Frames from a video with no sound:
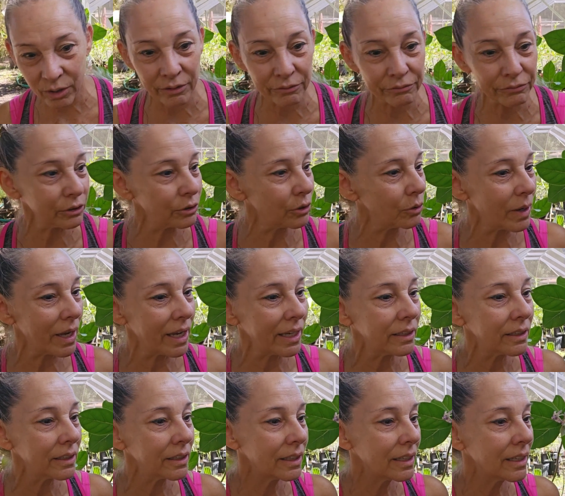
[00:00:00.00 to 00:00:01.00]
Oh, it flew away.
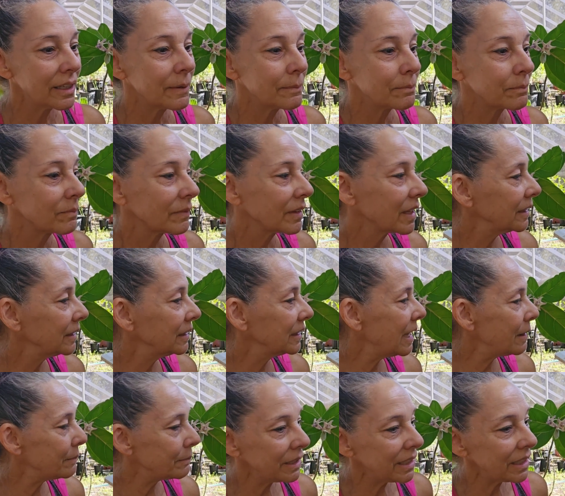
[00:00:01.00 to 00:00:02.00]

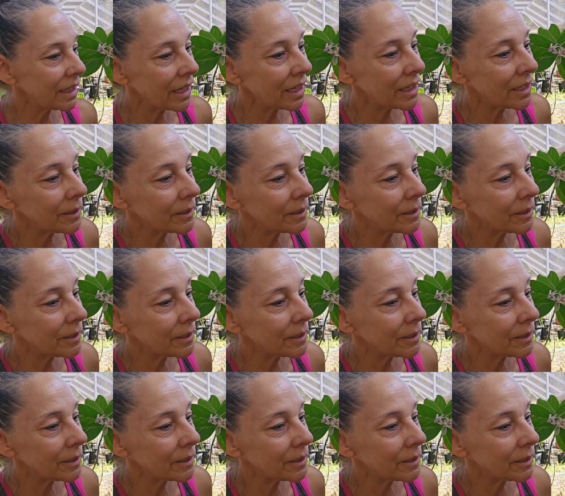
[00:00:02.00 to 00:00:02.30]
Let me,